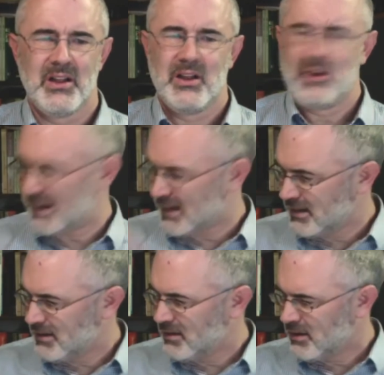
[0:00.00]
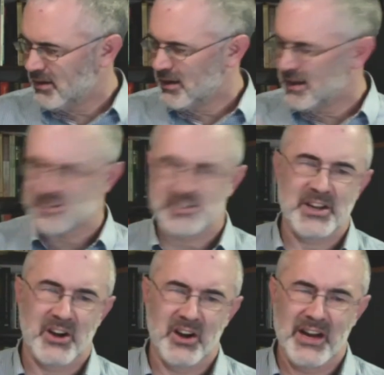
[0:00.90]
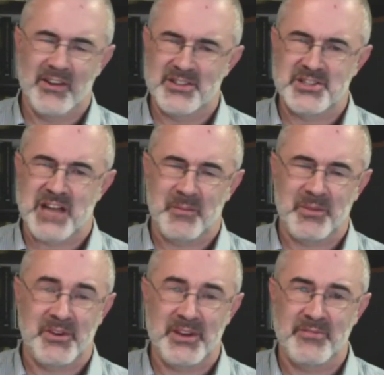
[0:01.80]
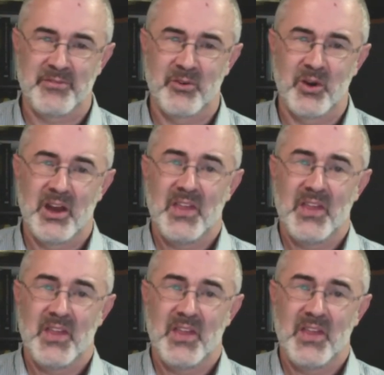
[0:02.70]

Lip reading: Like it said earlier in Psalm 34,